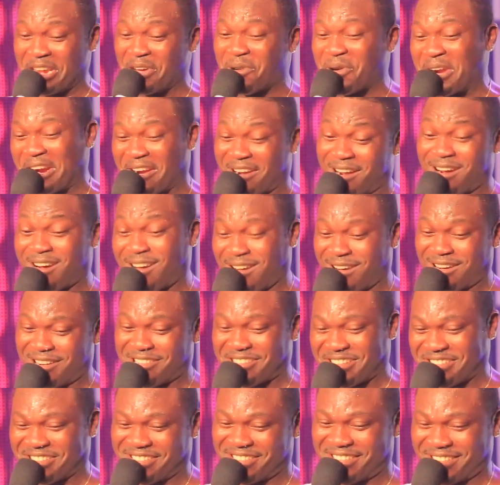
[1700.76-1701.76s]
no
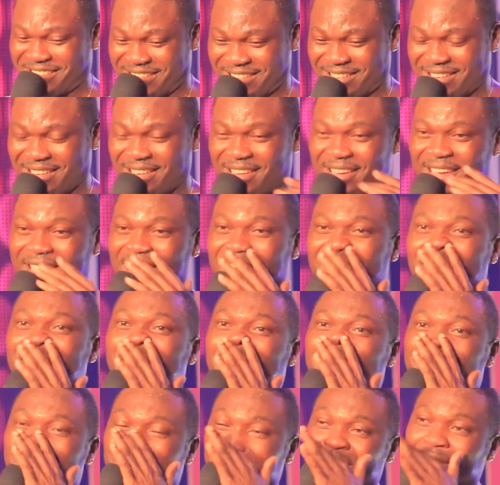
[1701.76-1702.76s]
cars.
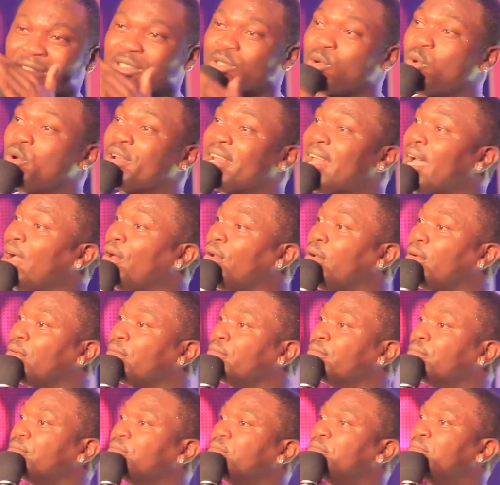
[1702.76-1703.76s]
So
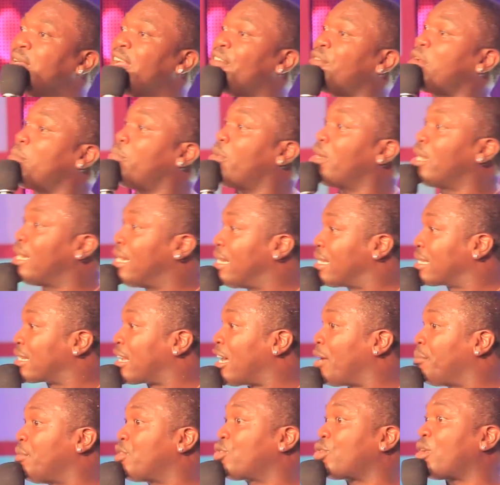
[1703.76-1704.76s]
now, everybody they
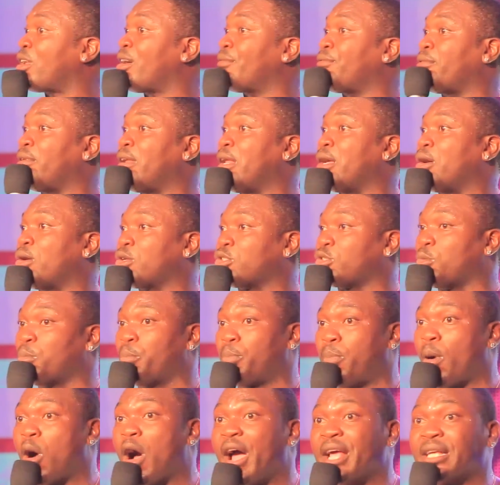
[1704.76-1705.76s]
scam each other from
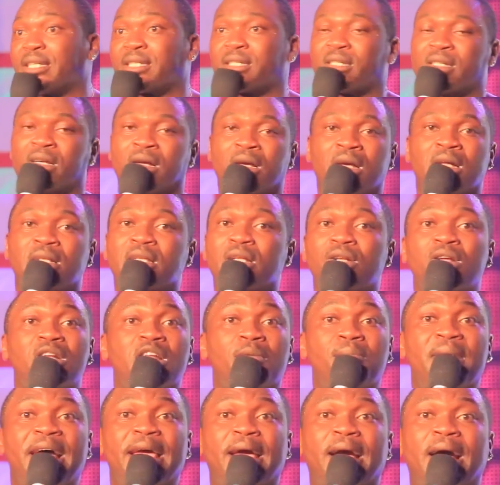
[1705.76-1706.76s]
Lagos. Boys, you know
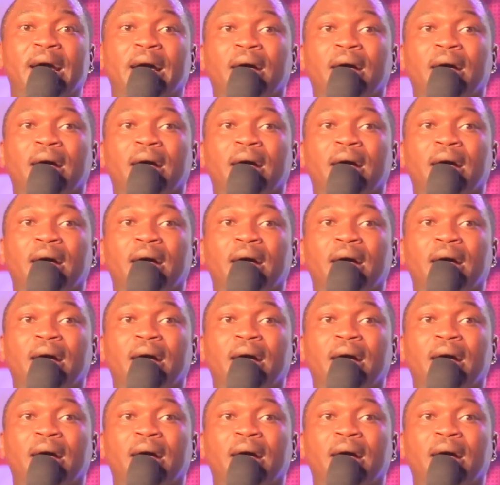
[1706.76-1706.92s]
they buy